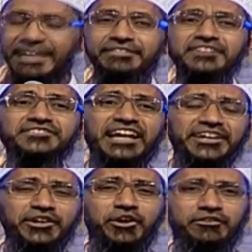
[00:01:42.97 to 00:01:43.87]
In this
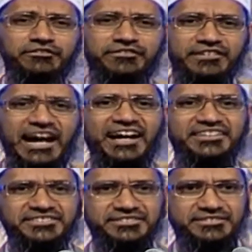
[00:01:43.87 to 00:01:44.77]
country of
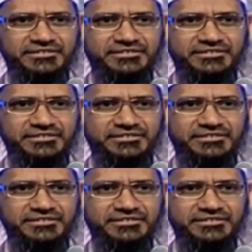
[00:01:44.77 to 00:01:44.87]
ours,